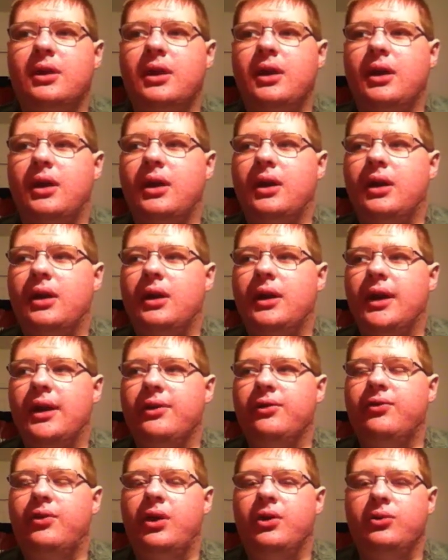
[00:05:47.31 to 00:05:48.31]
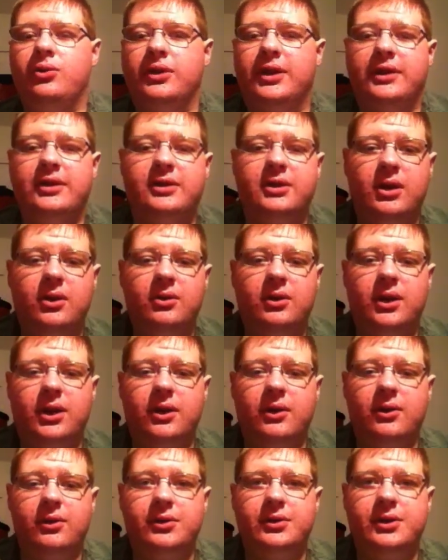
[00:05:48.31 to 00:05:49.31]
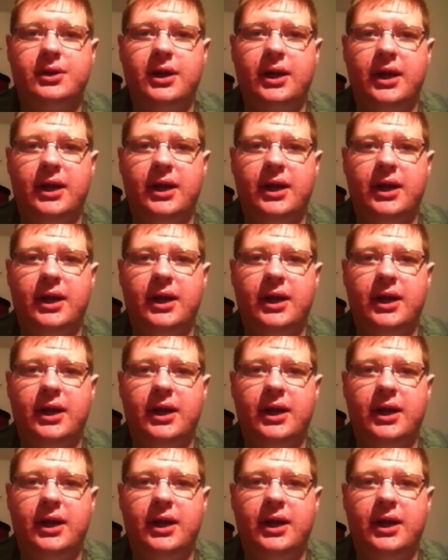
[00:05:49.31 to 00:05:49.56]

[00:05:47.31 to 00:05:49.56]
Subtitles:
as far as where that stone goes,